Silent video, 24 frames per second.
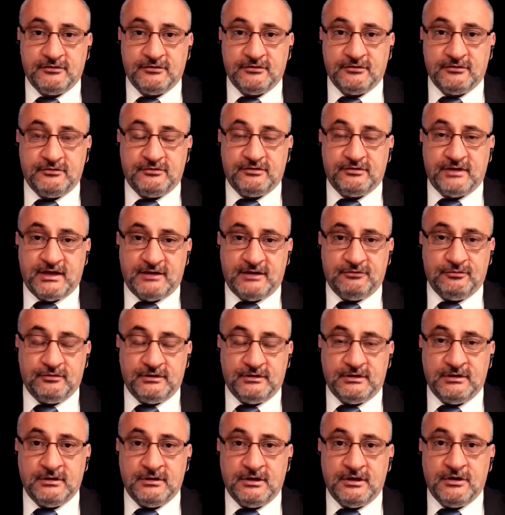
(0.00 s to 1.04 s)
It is
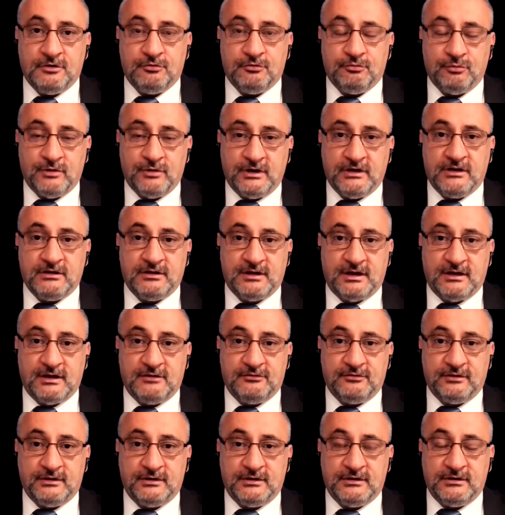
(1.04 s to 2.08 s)
actually
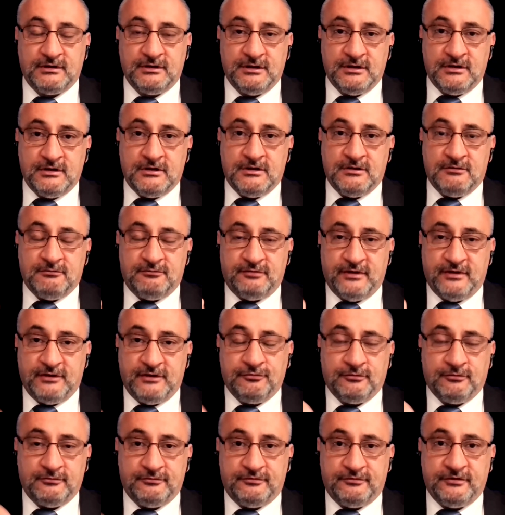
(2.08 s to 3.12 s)
recognizing
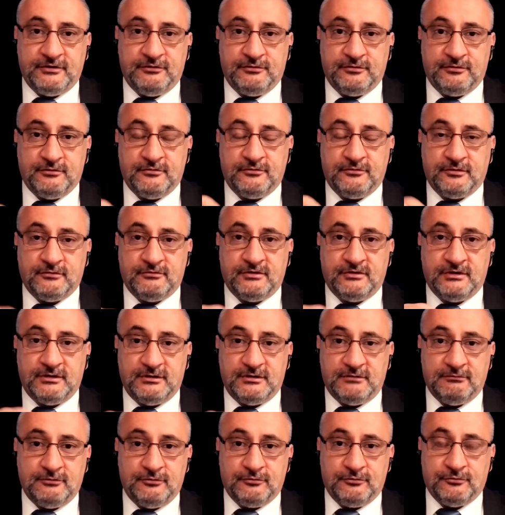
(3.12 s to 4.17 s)
facial features of the
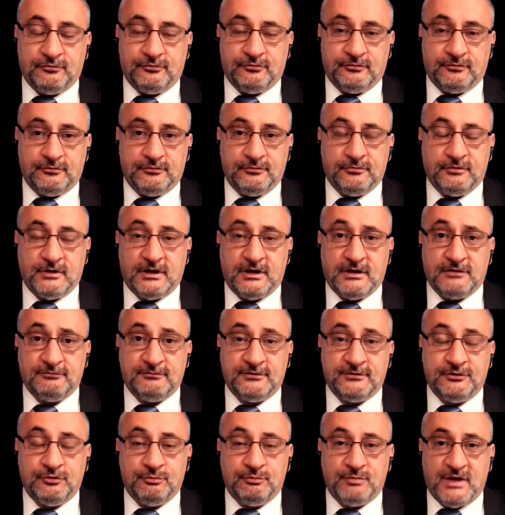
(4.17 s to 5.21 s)
individuals on the ground. When
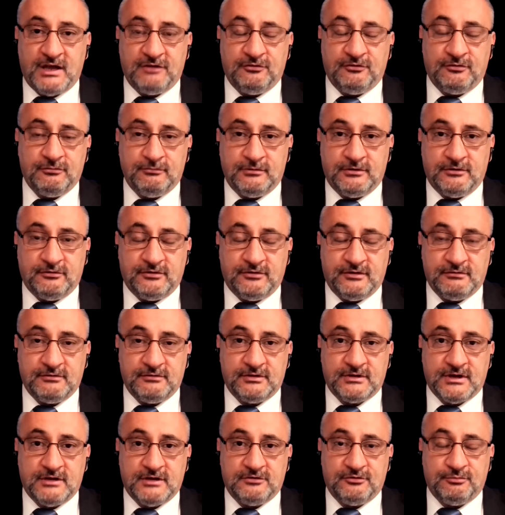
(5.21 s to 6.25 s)
you match them with the
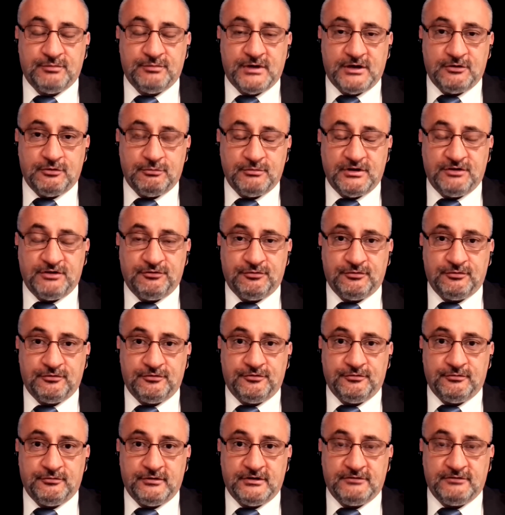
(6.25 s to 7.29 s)
7,000 biometrics
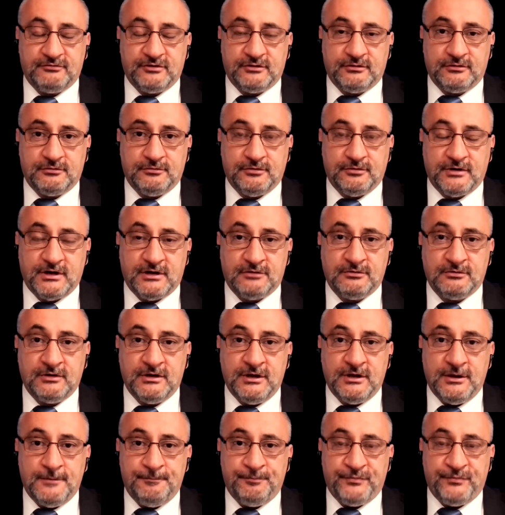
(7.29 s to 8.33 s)
you left on the ground,
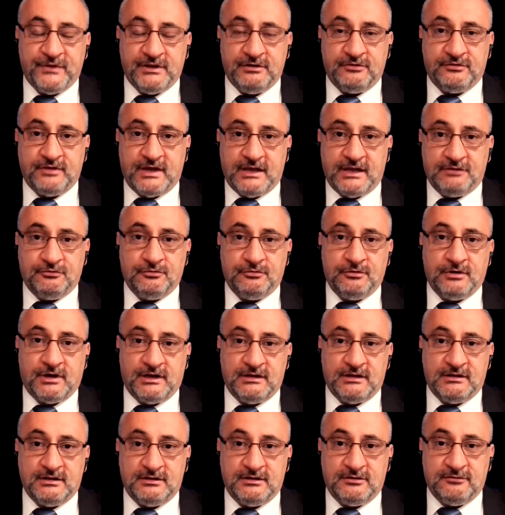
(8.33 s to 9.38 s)
it is actually
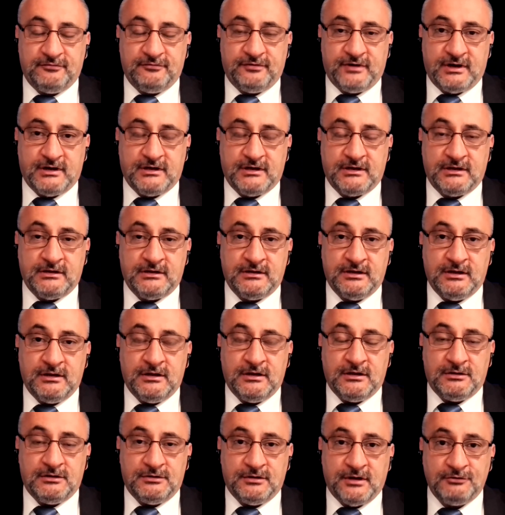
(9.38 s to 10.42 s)
identifying
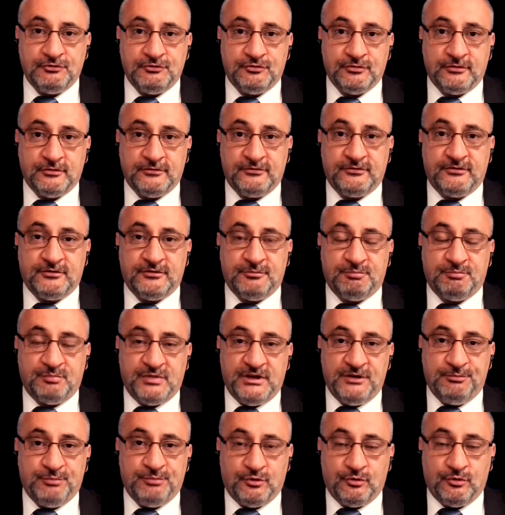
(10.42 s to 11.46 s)
not just the
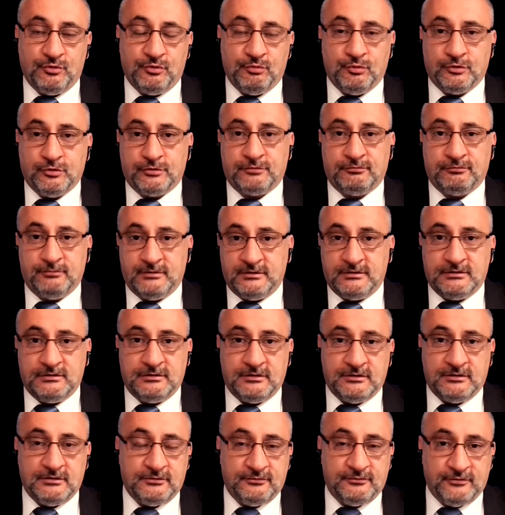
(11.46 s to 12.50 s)
people who worked with
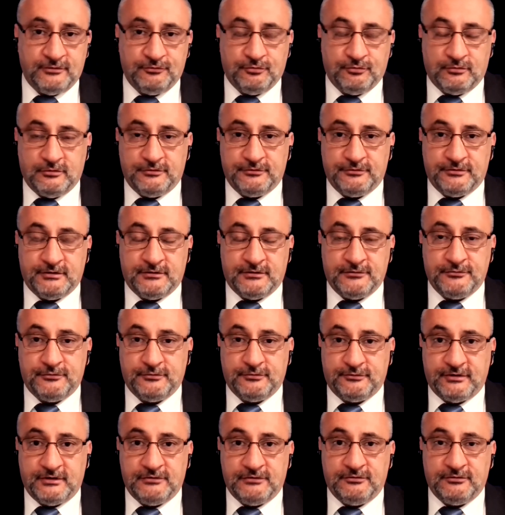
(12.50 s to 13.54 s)
the Central
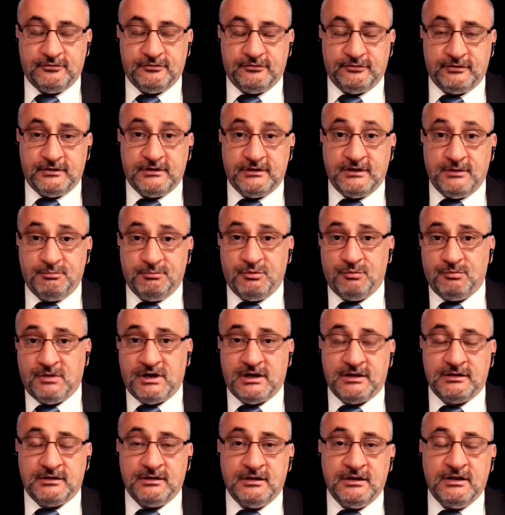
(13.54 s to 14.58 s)
Intelligence Agency. Keep in
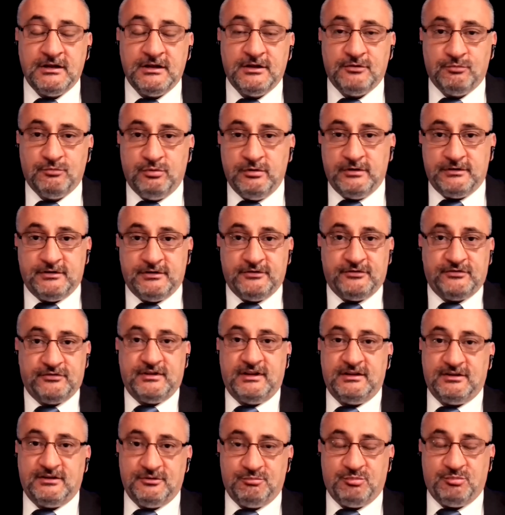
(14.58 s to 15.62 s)
mind, when the
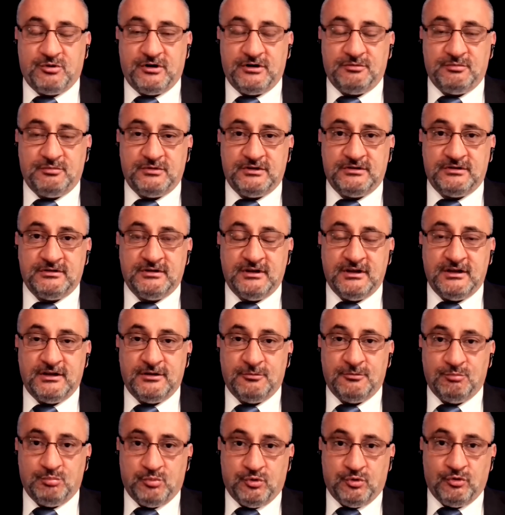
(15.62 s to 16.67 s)
State Department
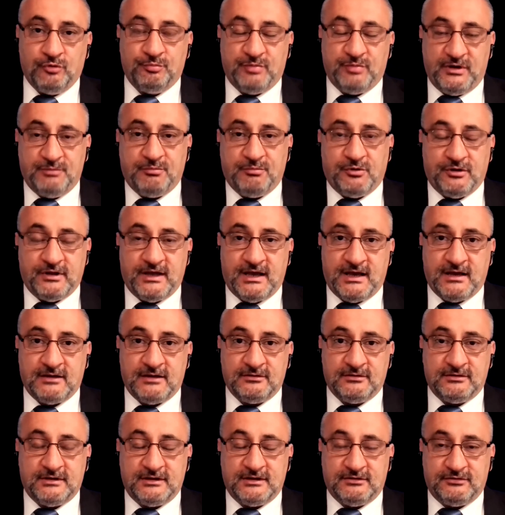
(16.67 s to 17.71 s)
pulled people out
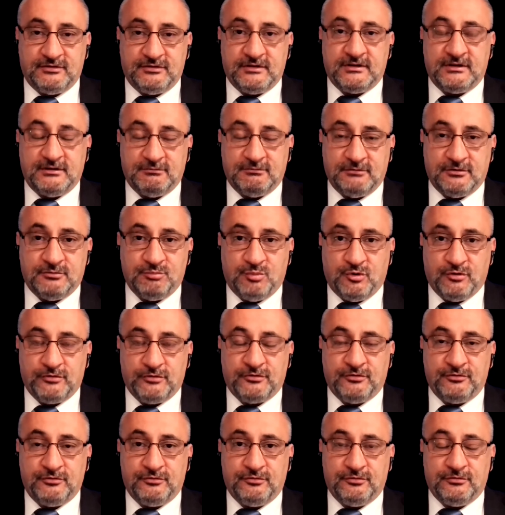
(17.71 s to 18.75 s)
that said they were
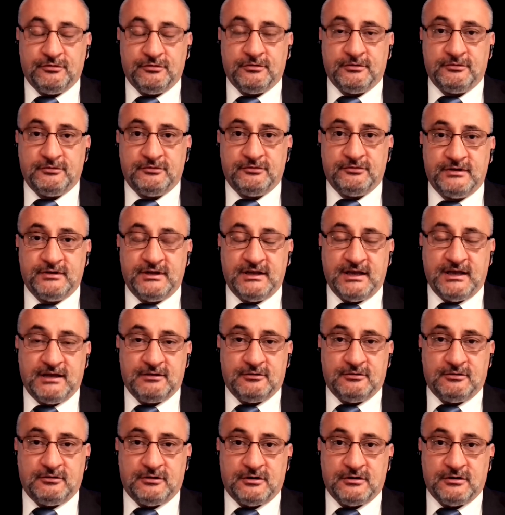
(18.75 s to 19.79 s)
important to us, had a
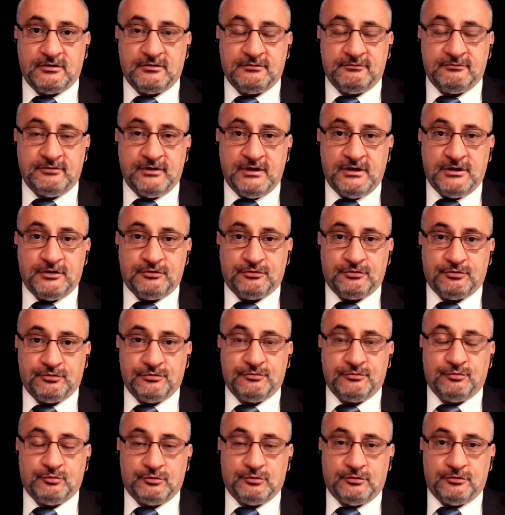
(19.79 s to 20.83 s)
lot of third
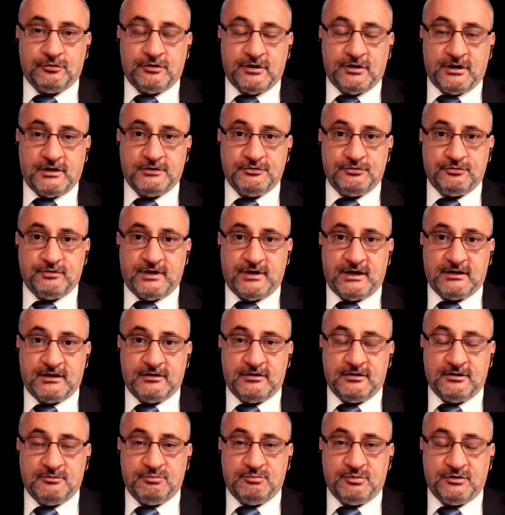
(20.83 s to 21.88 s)
world contract
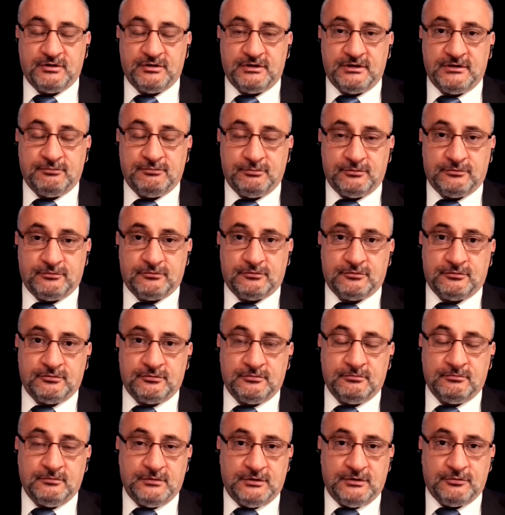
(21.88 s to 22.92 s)
companies with
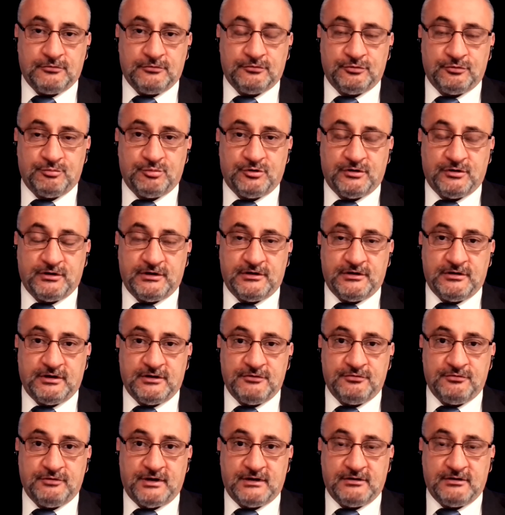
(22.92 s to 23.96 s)
third party
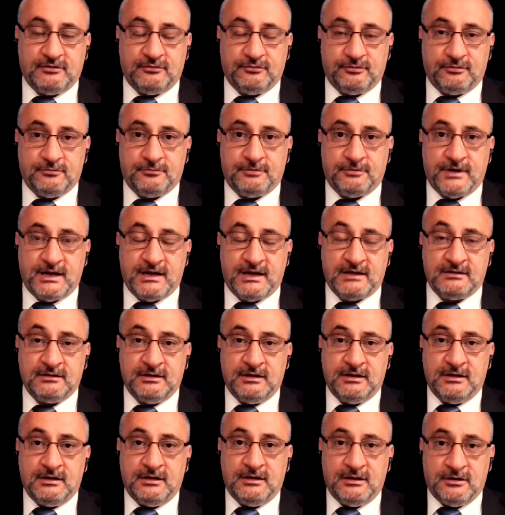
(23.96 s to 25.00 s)
contractors who ran
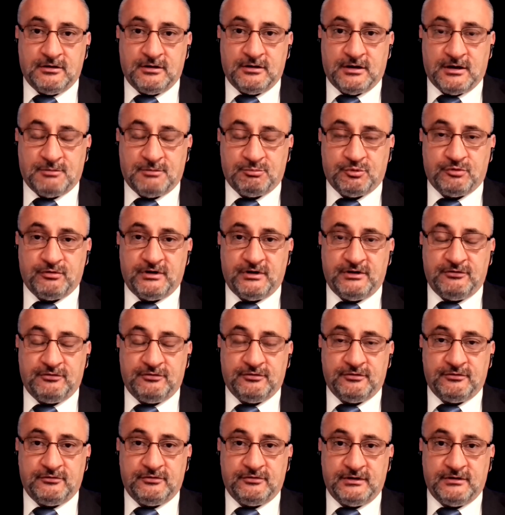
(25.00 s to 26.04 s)

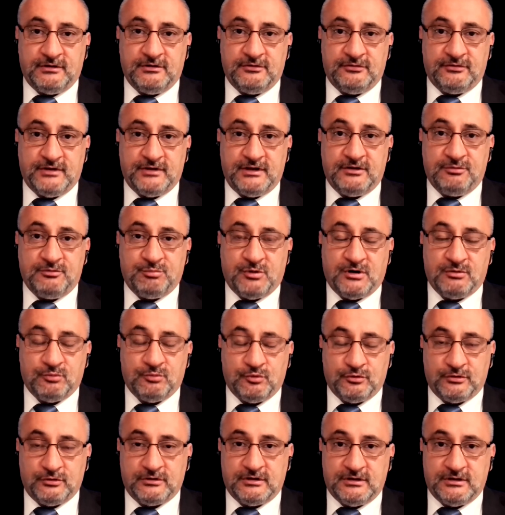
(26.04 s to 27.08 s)
operations in the State Department,
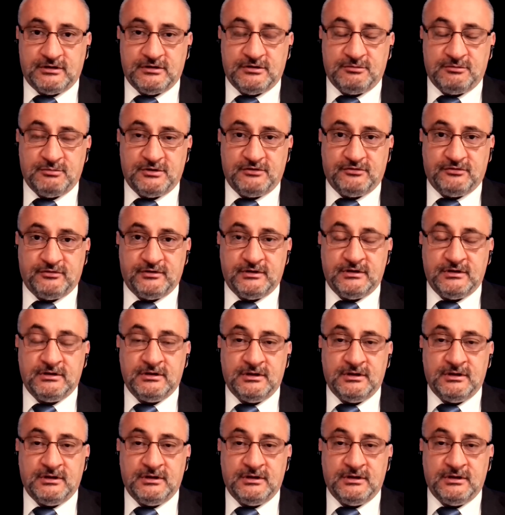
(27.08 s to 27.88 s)
worked in the embassy